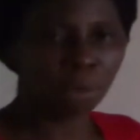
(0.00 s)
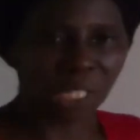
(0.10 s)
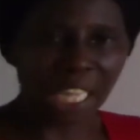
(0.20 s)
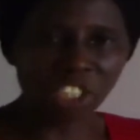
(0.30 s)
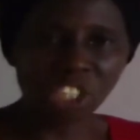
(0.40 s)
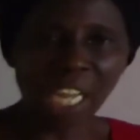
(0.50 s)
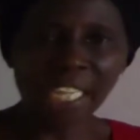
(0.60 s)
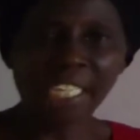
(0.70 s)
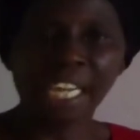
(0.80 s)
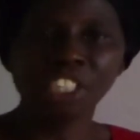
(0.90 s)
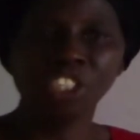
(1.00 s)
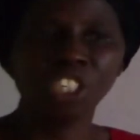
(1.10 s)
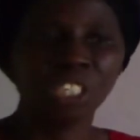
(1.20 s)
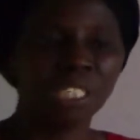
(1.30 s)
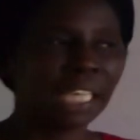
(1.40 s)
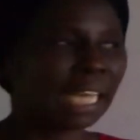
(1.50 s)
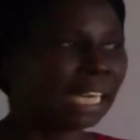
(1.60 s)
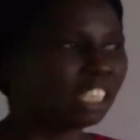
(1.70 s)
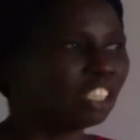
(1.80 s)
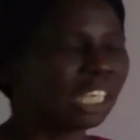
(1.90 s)
Potential energy is the
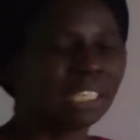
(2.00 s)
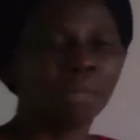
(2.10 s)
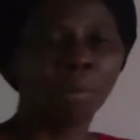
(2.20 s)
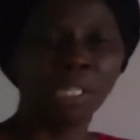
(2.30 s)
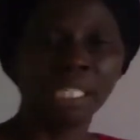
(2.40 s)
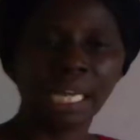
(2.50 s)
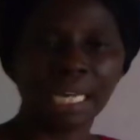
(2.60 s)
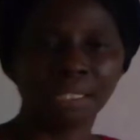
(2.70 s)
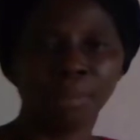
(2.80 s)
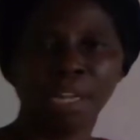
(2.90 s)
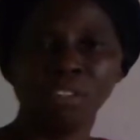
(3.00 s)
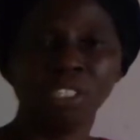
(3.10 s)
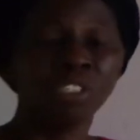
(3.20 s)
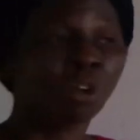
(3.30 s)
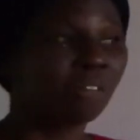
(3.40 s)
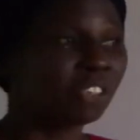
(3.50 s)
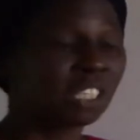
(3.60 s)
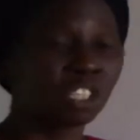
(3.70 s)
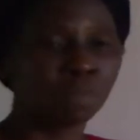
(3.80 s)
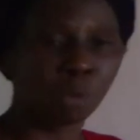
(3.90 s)
energy that the body has by reason of
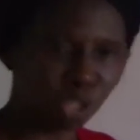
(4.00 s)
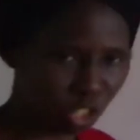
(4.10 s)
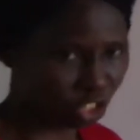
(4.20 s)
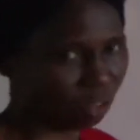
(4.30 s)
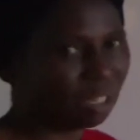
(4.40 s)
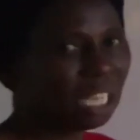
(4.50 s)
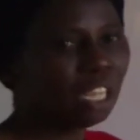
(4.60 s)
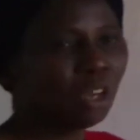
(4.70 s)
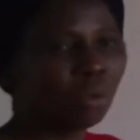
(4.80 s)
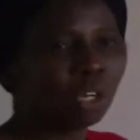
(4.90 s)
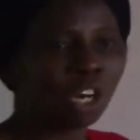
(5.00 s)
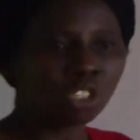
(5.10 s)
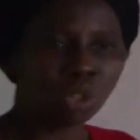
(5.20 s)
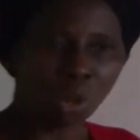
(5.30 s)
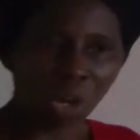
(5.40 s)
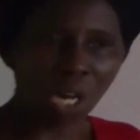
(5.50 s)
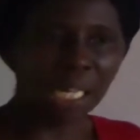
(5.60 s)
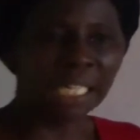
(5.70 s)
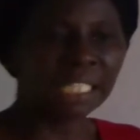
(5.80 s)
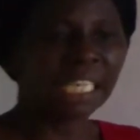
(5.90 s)
its position. We also call
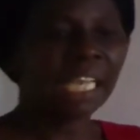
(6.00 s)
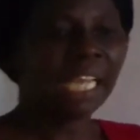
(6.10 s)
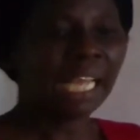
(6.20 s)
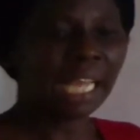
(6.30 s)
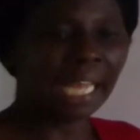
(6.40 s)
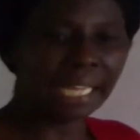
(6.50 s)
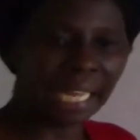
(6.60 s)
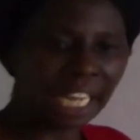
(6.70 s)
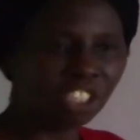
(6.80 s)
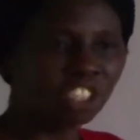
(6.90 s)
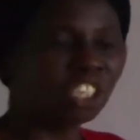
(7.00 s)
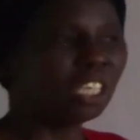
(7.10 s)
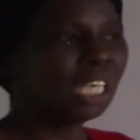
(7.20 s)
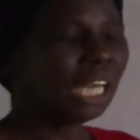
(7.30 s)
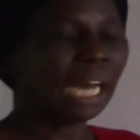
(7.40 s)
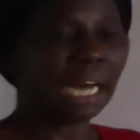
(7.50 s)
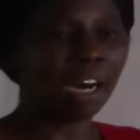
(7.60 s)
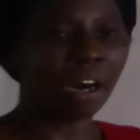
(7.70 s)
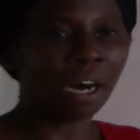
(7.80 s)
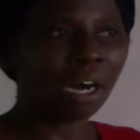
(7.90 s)
it energy
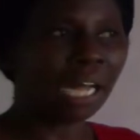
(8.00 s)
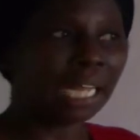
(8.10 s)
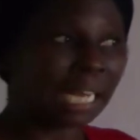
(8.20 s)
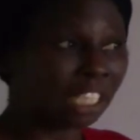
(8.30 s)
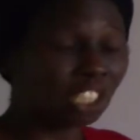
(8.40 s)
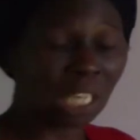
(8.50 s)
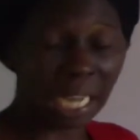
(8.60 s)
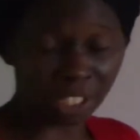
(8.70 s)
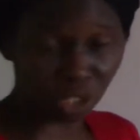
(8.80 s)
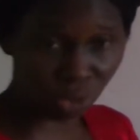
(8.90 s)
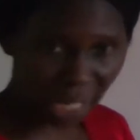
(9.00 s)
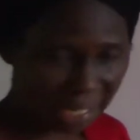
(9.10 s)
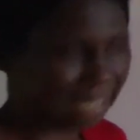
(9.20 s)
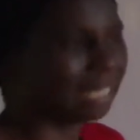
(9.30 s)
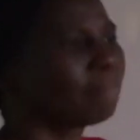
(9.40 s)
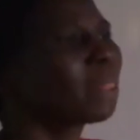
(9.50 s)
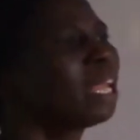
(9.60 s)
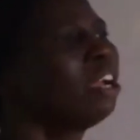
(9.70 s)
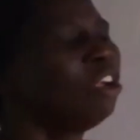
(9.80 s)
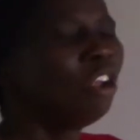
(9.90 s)
at rest.
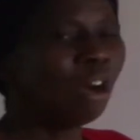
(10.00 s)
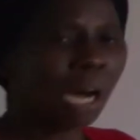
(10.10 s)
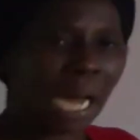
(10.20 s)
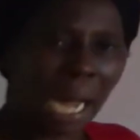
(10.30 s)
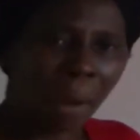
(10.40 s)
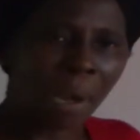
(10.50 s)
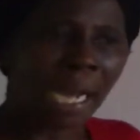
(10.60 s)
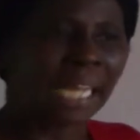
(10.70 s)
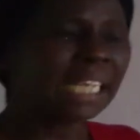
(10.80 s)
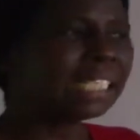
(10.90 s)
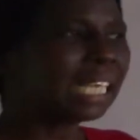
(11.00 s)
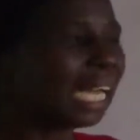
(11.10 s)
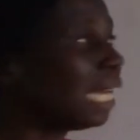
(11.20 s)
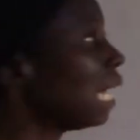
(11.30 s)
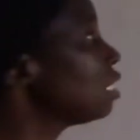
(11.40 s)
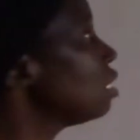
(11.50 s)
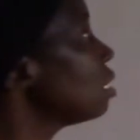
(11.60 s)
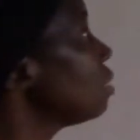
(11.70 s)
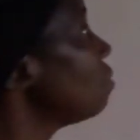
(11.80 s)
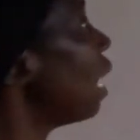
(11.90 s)
And kinetic energy is
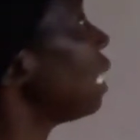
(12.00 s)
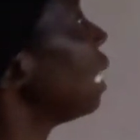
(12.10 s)
defined